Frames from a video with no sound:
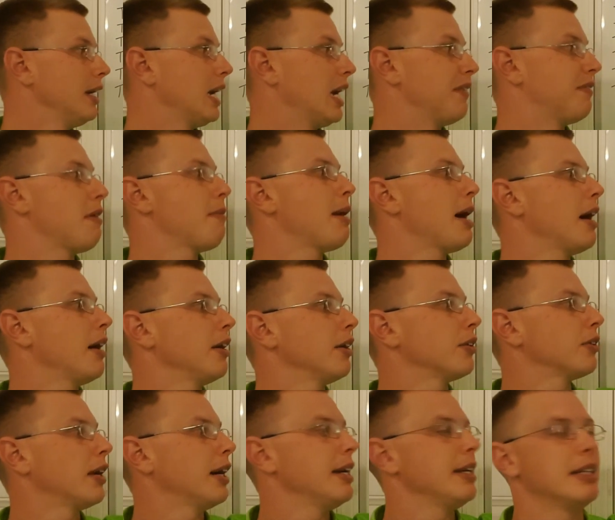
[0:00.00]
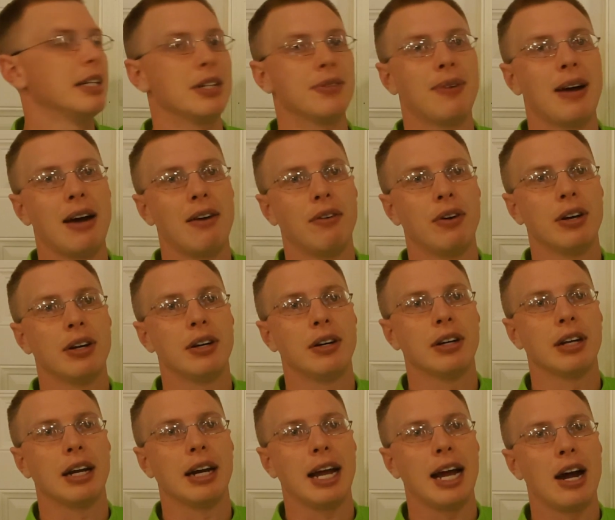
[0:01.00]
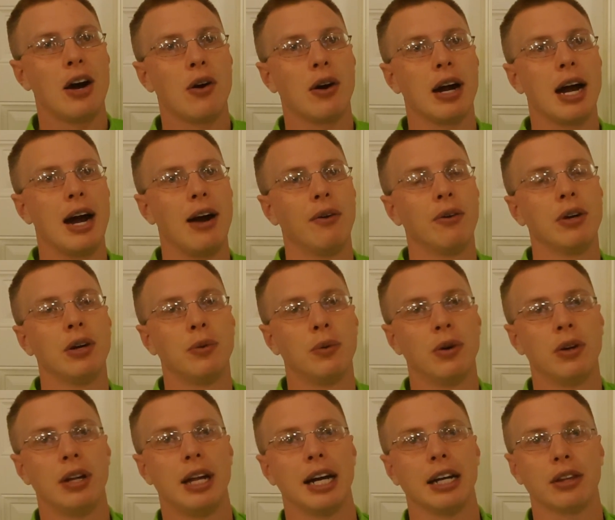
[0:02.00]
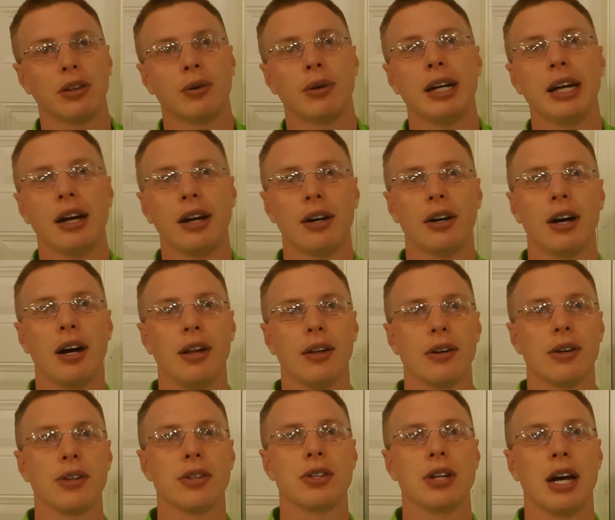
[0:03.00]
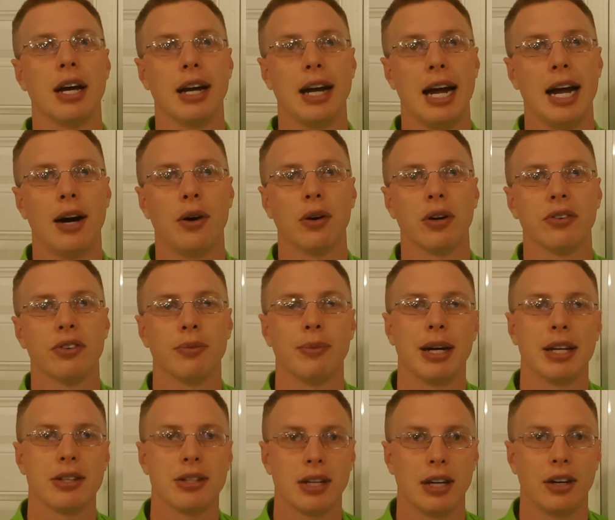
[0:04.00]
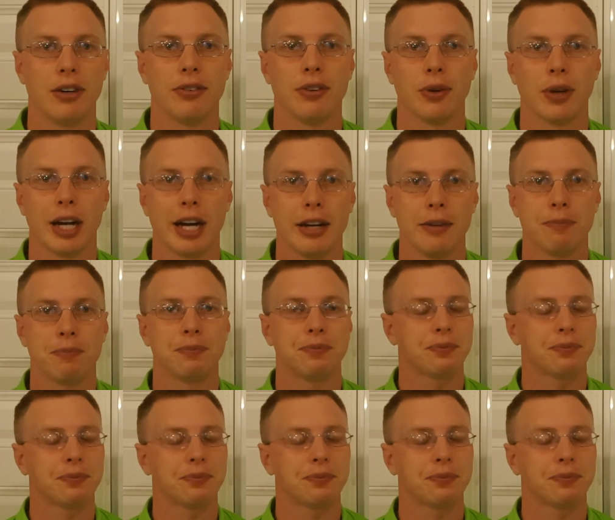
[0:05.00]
If I'm hiring a crane that's $500 an hour, I'm going to want like $300 an hour for myself, okay?